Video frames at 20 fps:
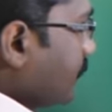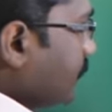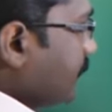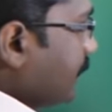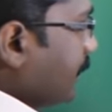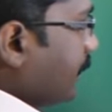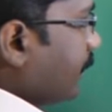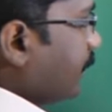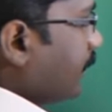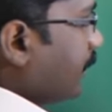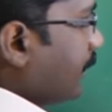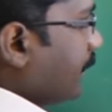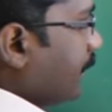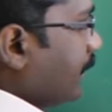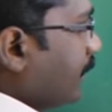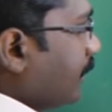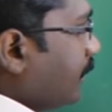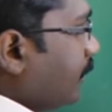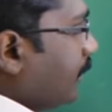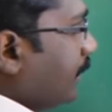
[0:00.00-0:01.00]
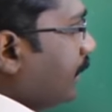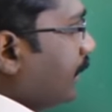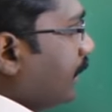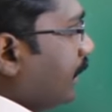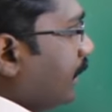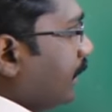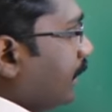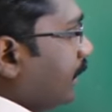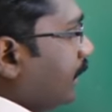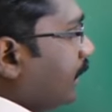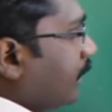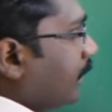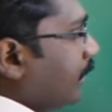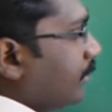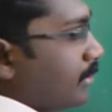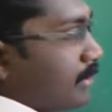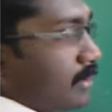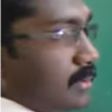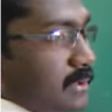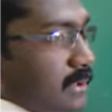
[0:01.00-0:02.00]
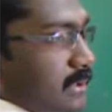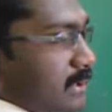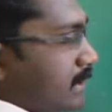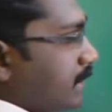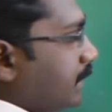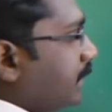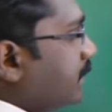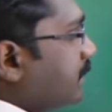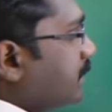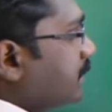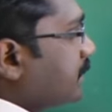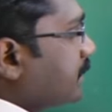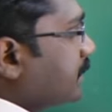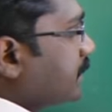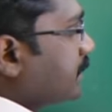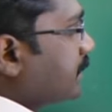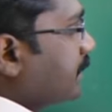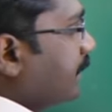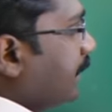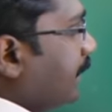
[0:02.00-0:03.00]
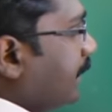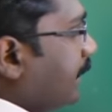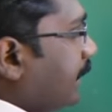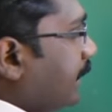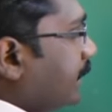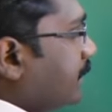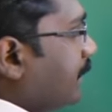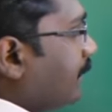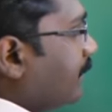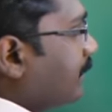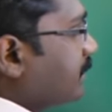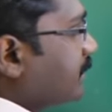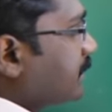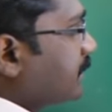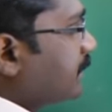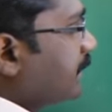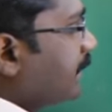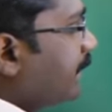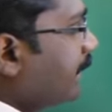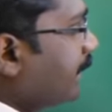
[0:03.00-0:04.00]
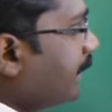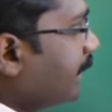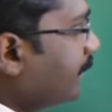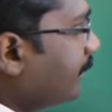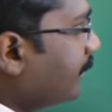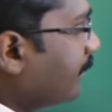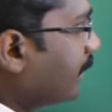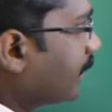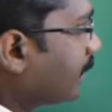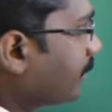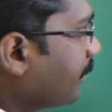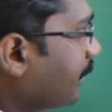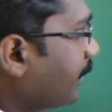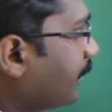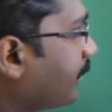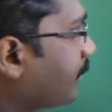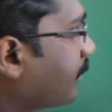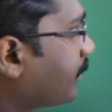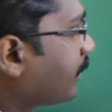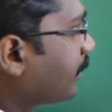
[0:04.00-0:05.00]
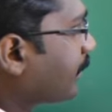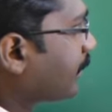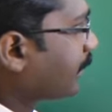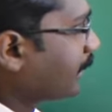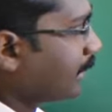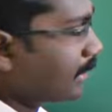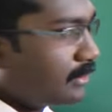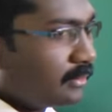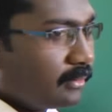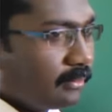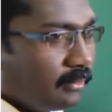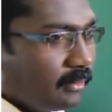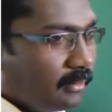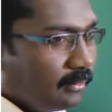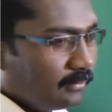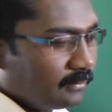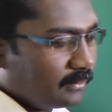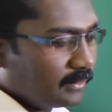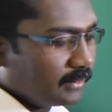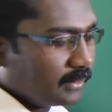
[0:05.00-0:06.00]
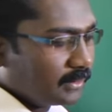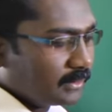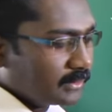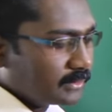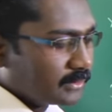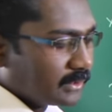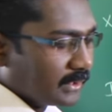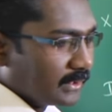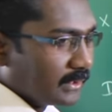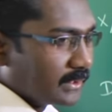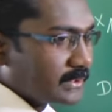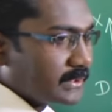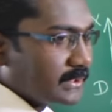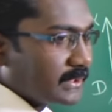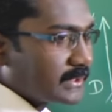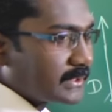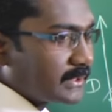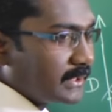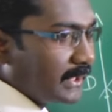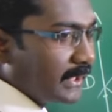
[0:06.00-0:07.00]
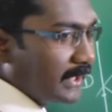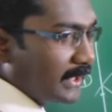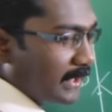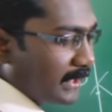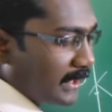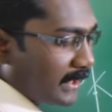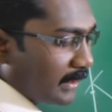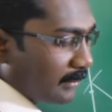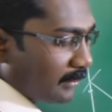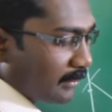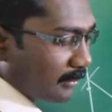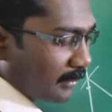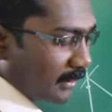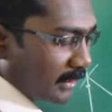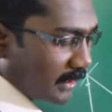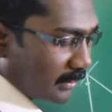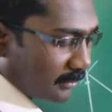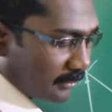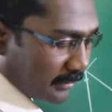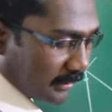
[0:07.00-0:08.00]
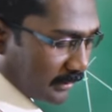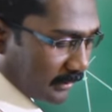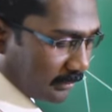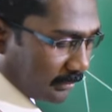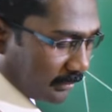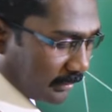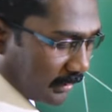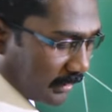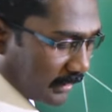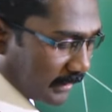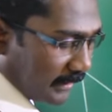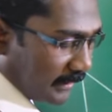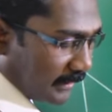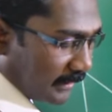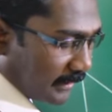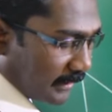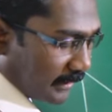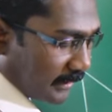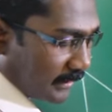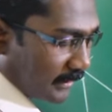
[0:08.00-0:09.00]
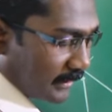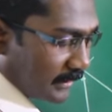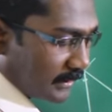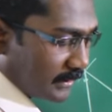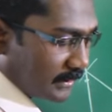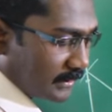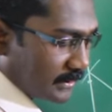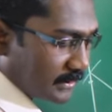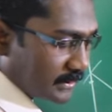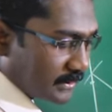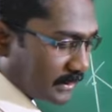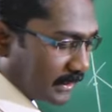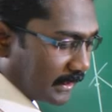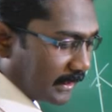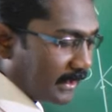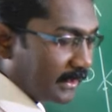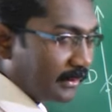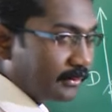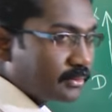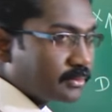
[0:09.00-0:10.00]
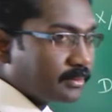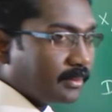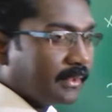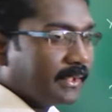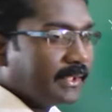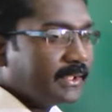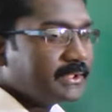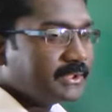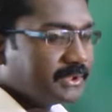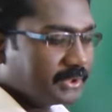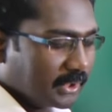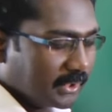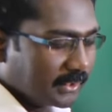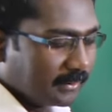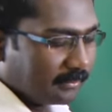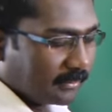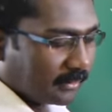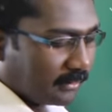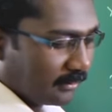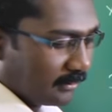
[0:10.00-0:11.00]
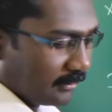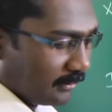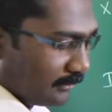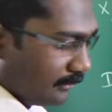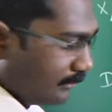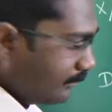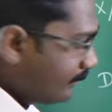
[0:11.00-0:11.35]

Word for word: zero ten twenty up to sixty this is sixty degree therefore sixty degree mark pannittu protector eduthrom. So, on the sixty degree we mark the point scale use panni join mananom.